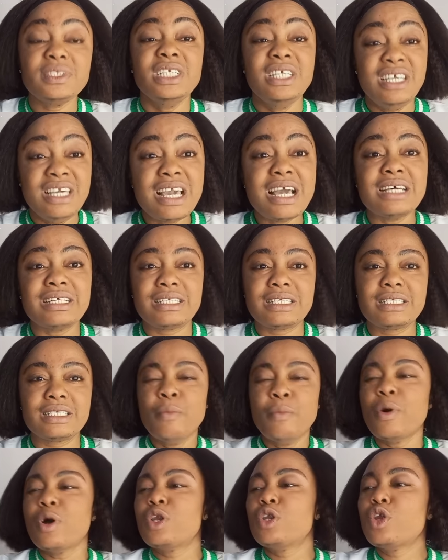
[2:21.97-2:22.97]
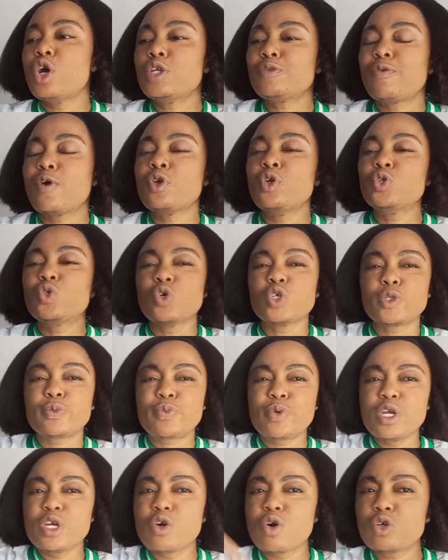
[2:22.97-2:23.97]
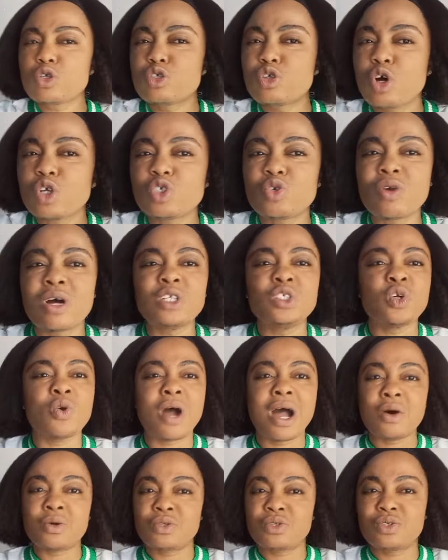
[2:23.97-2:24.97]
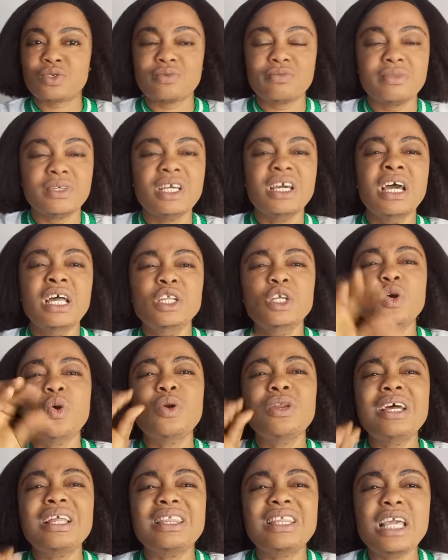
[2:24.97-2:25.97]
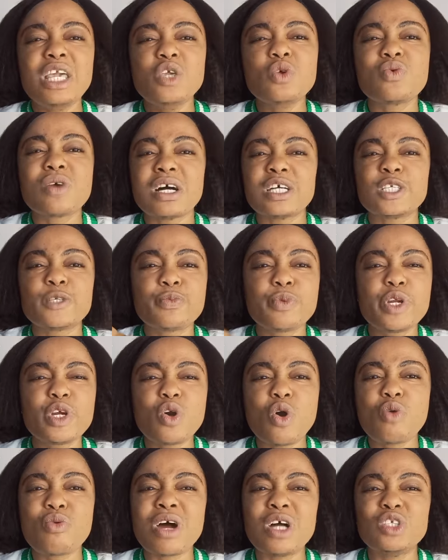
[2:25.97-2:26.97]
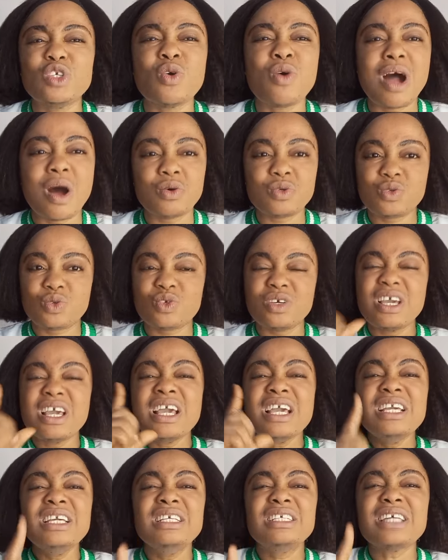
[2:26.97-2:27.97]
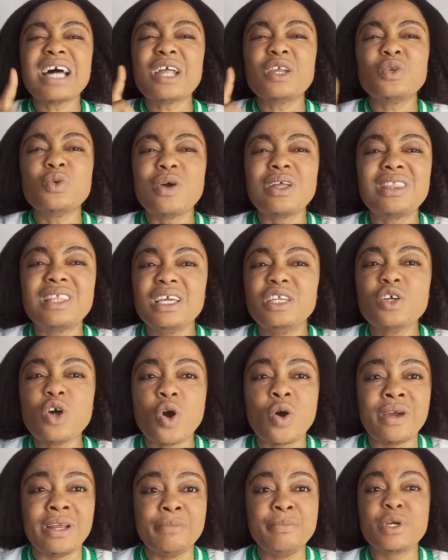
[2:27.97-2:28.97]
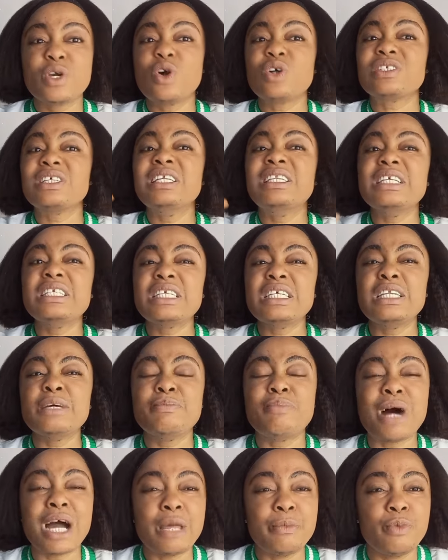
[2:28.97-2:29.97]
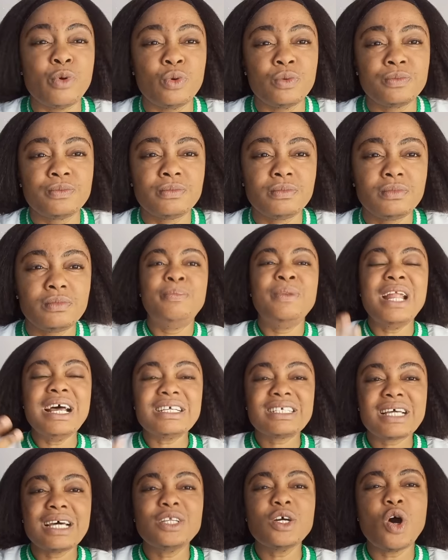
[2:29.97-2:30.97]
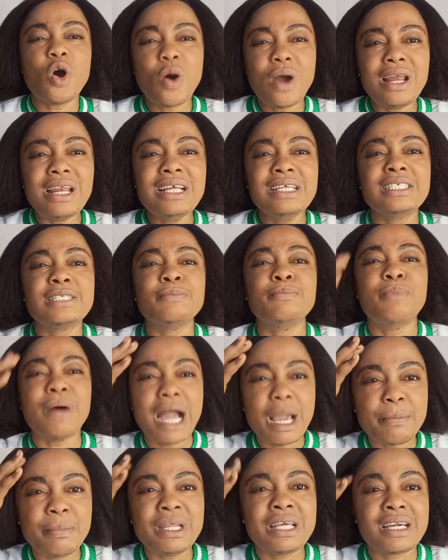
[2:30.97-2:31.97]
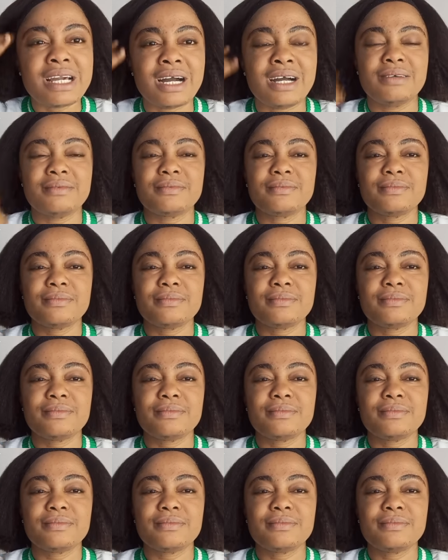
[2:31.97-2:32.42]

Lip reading: Yes, but not for you to sprinkle salt around your house. The only thing you can sprinkle around your house is anointing oil, because it is in the Bible. Blessed oil is biblical.